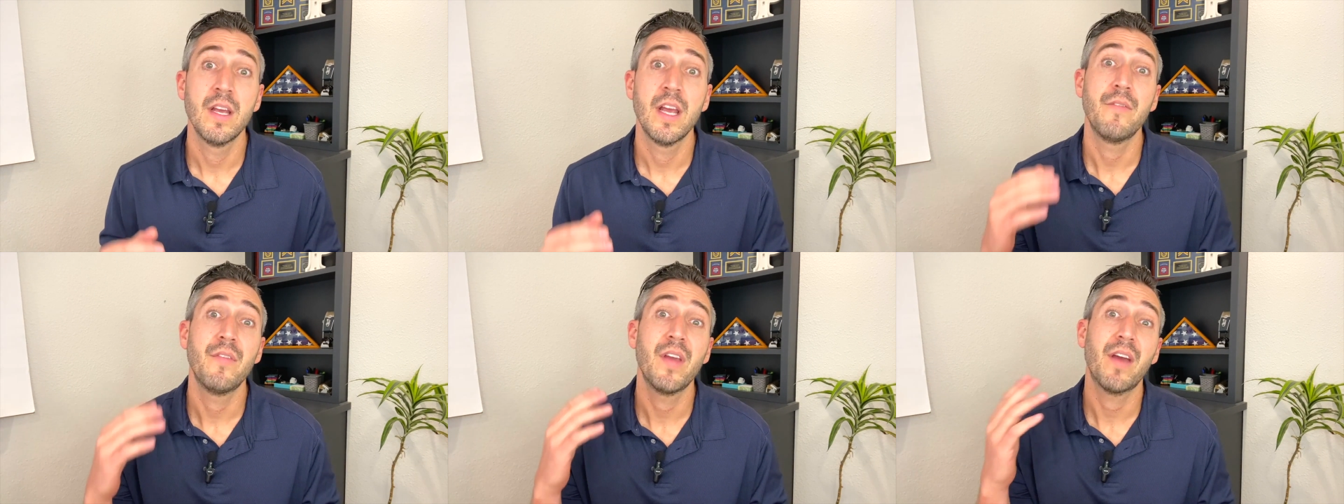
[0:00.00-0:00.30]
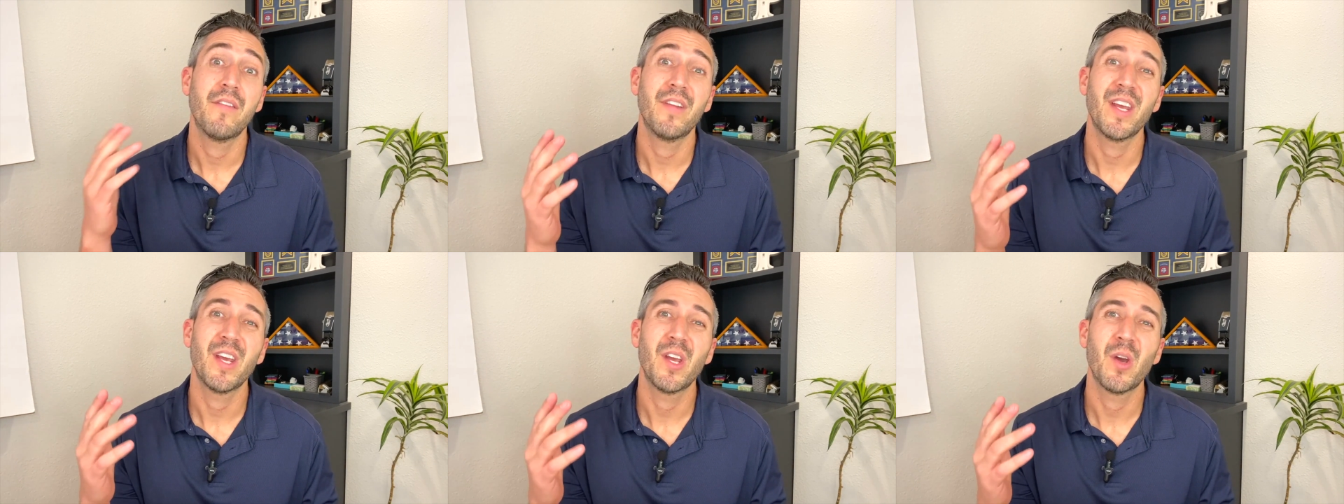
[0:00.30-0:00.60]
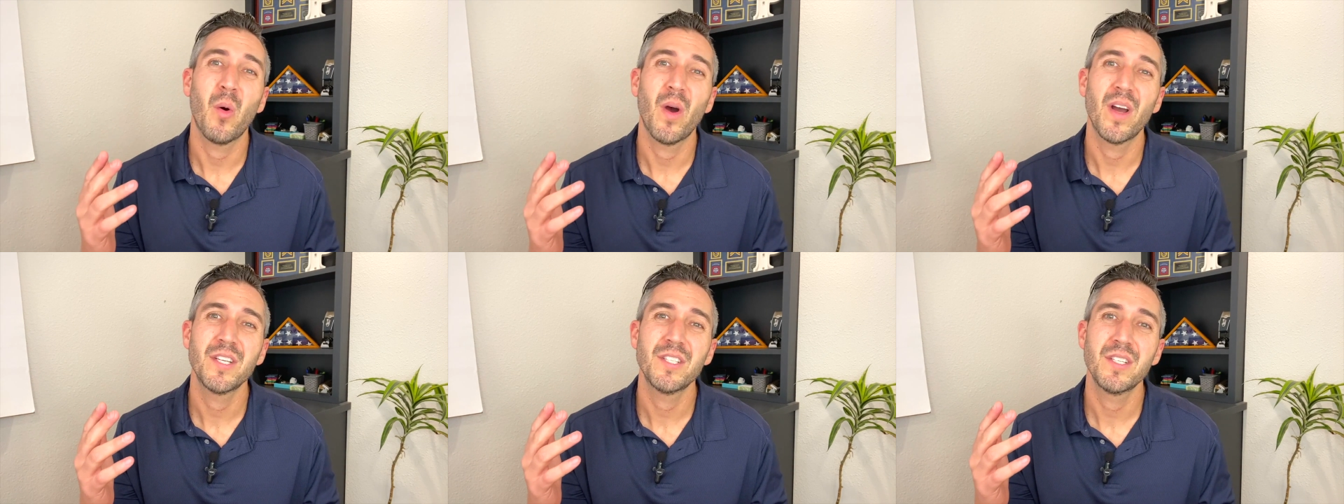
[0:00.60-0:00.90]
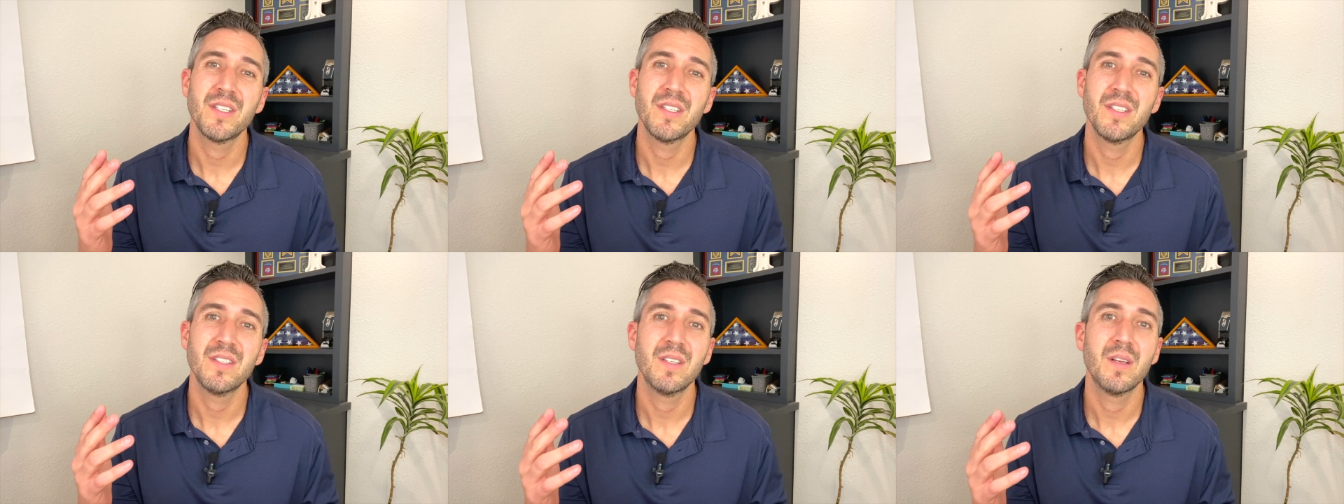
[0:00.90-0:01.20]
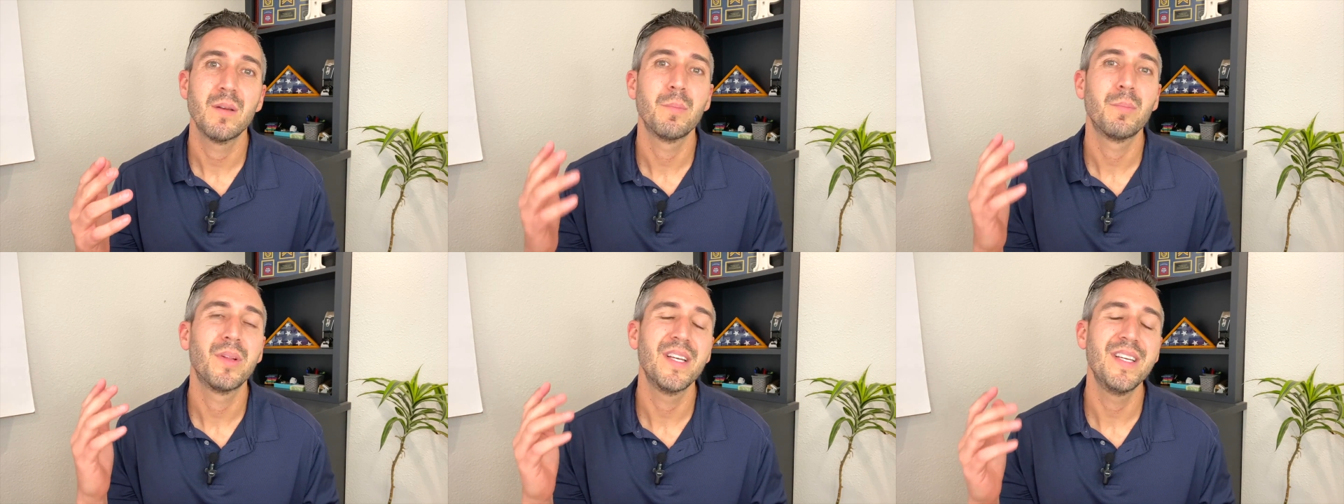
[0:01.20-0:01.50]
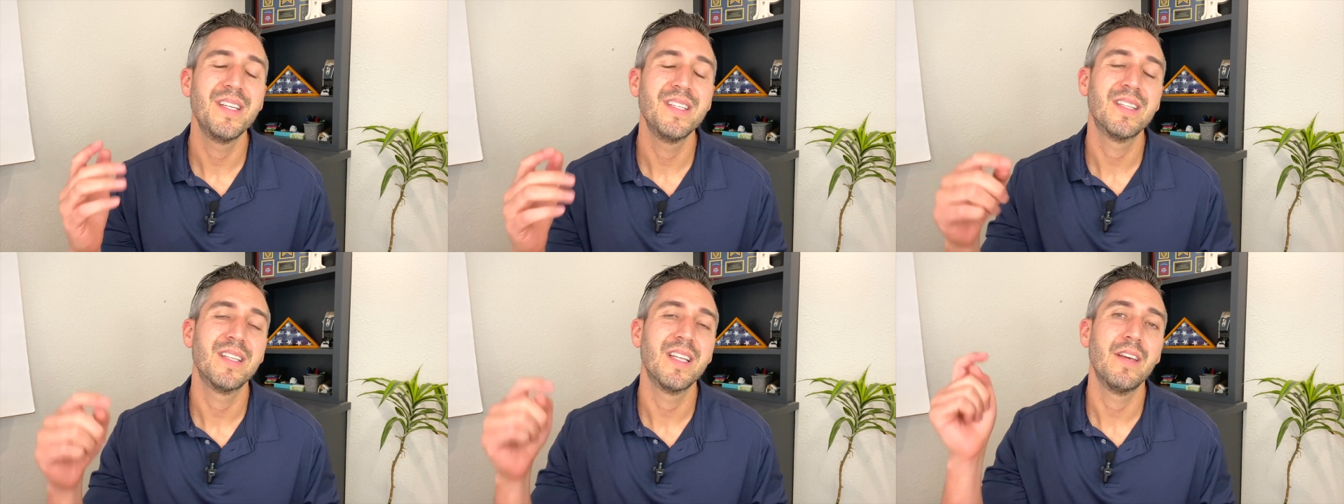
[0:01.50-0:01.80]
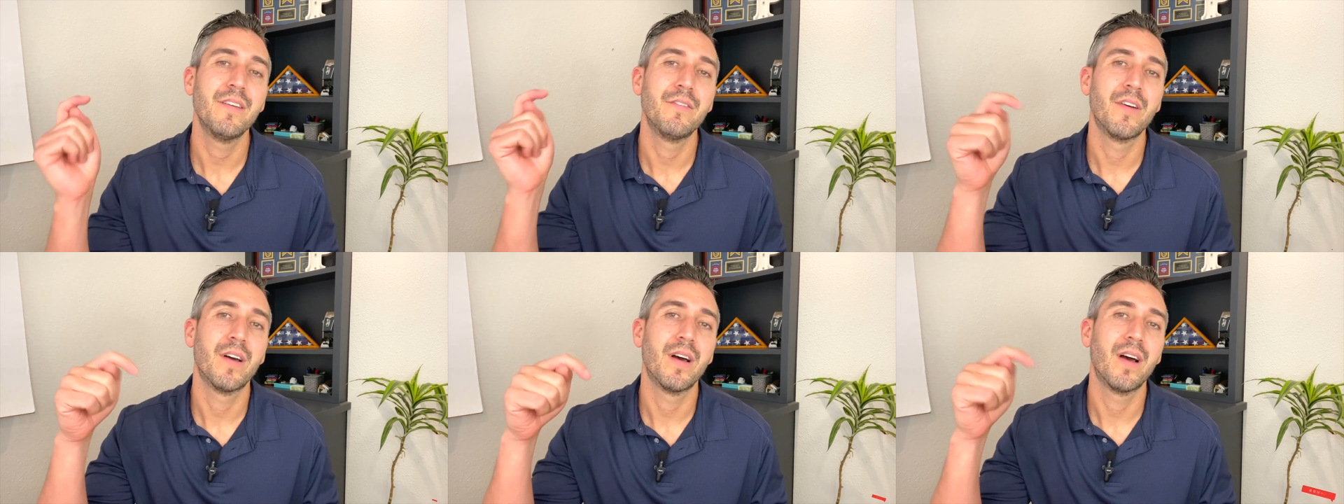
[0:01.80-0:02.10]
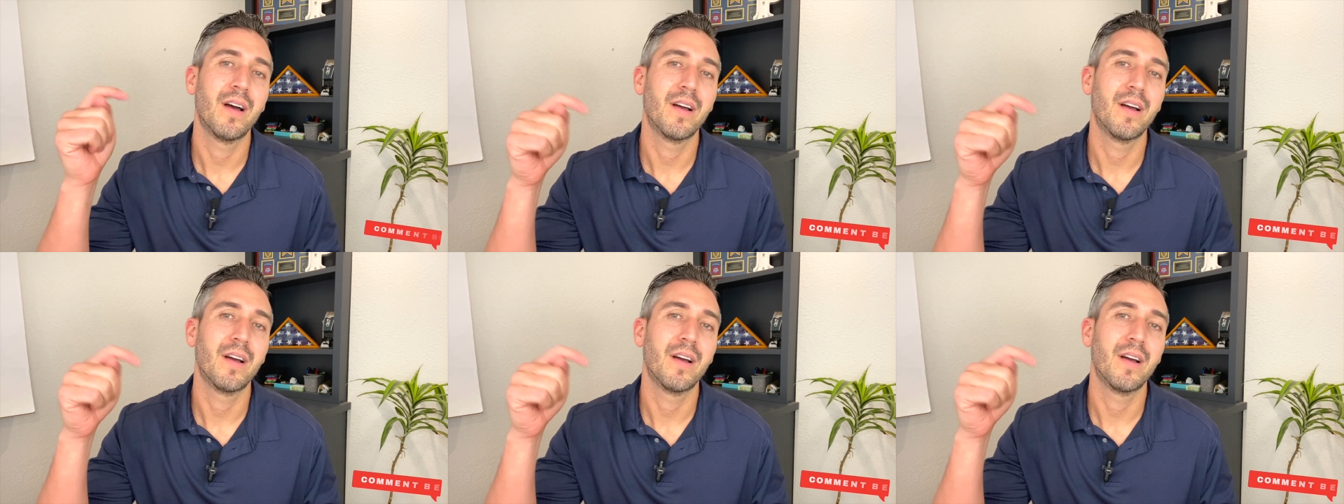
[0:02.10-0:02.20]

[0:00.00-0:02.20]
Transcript: If you have any questions, please leave